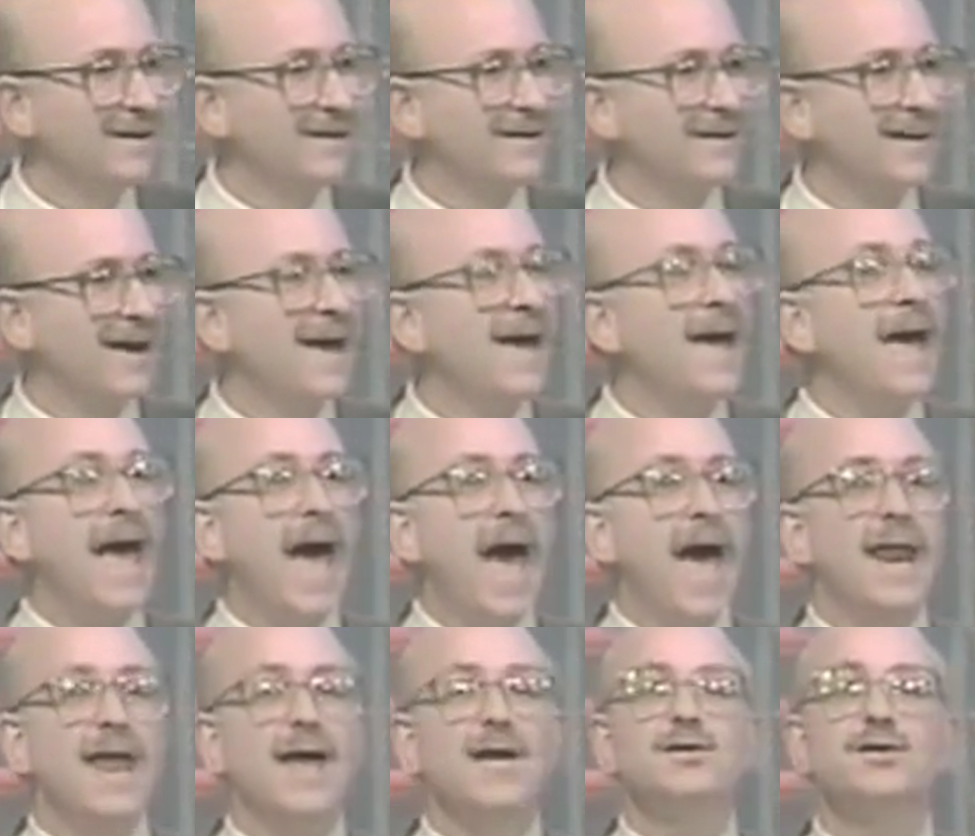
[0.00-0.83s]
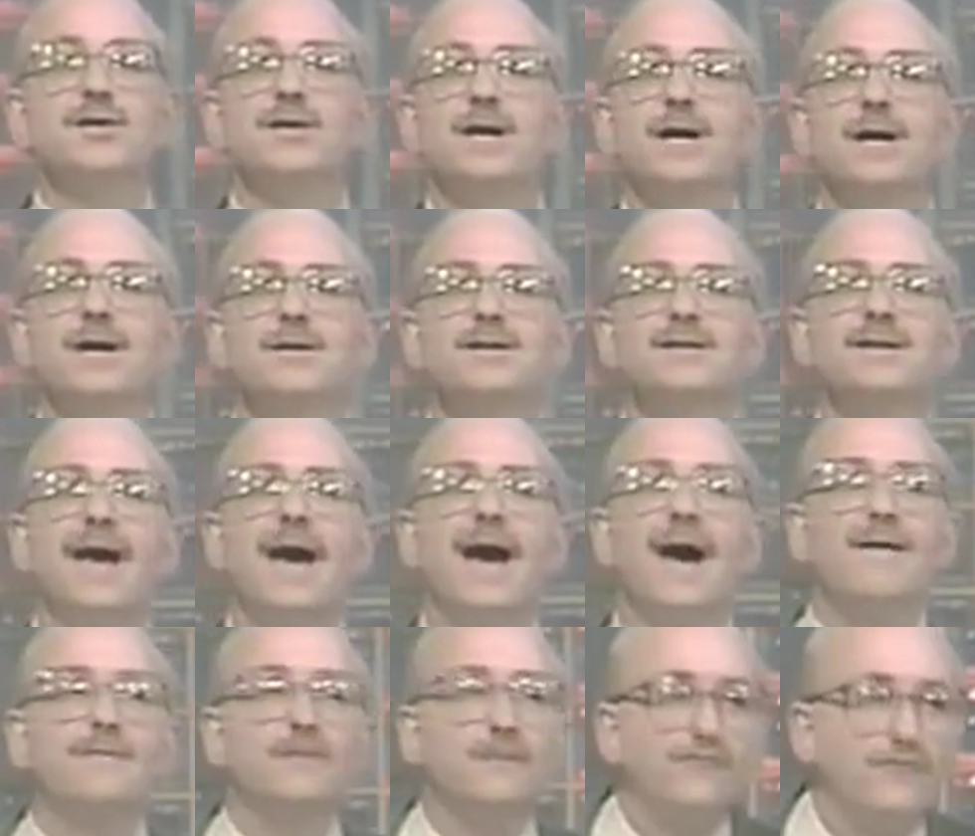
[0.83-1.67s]
Okay? And engineers
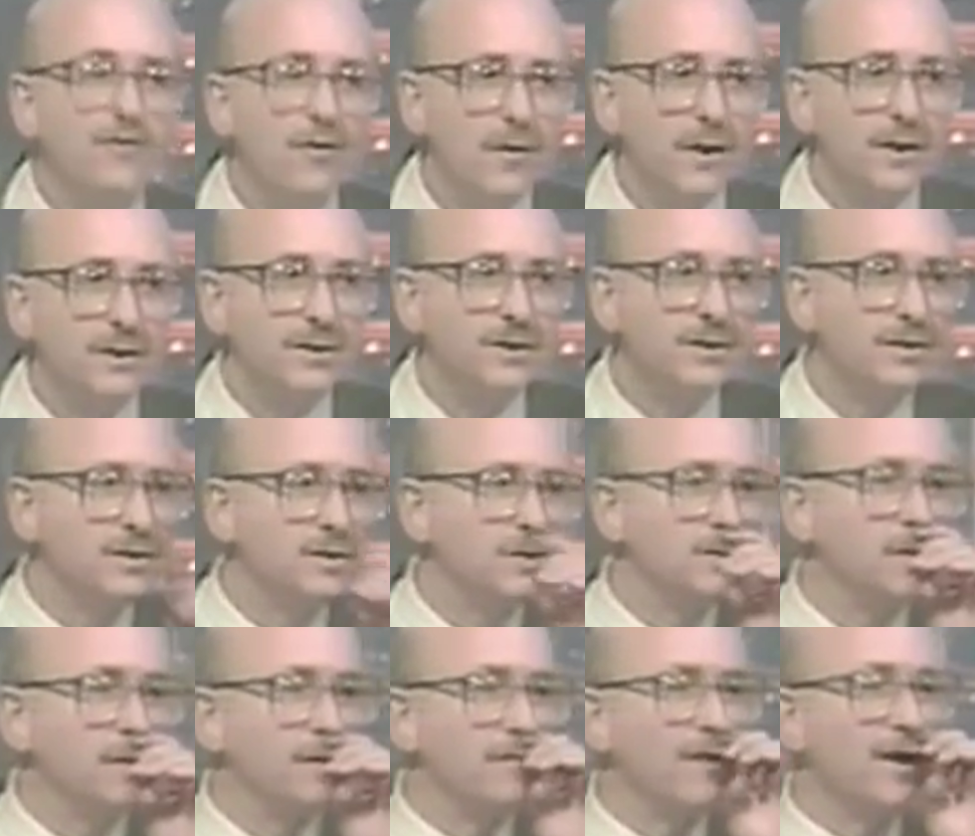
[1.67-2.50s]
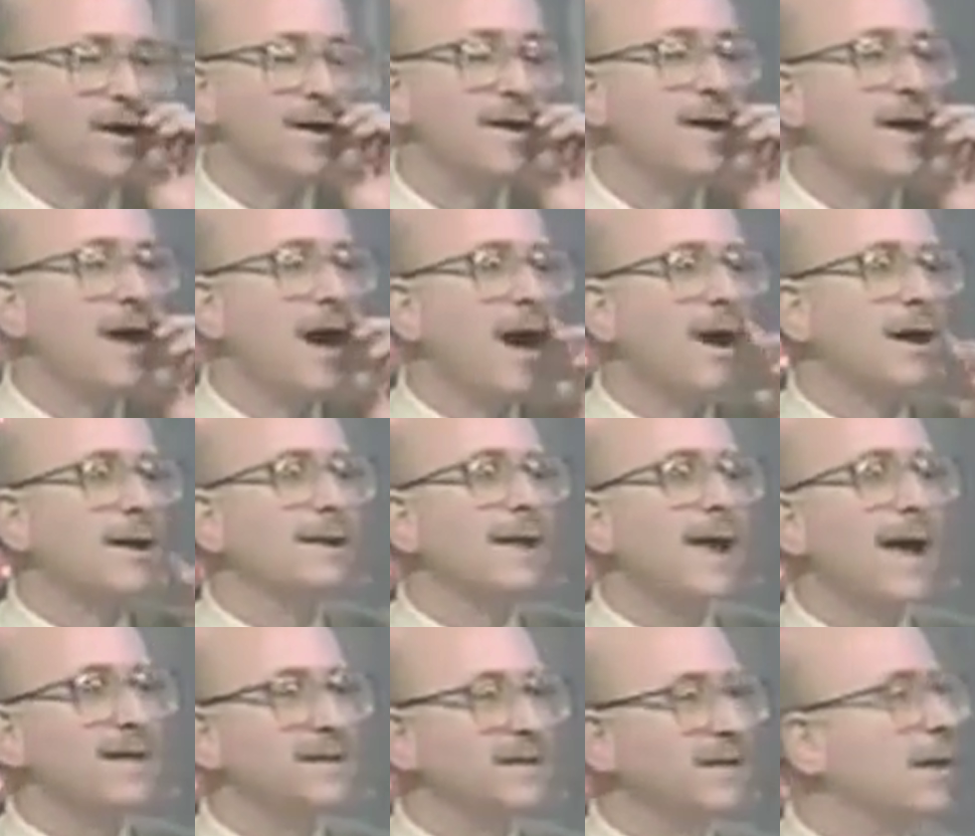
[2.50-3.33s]
have, of course, sort of a, a
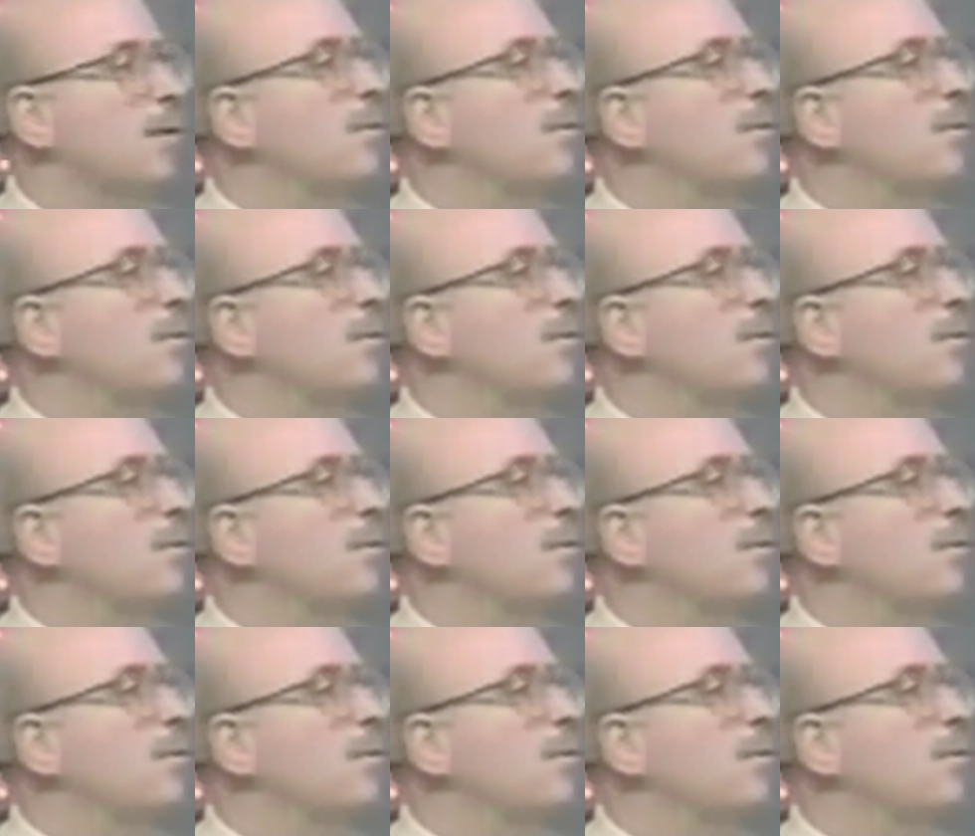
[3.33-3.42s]
classic,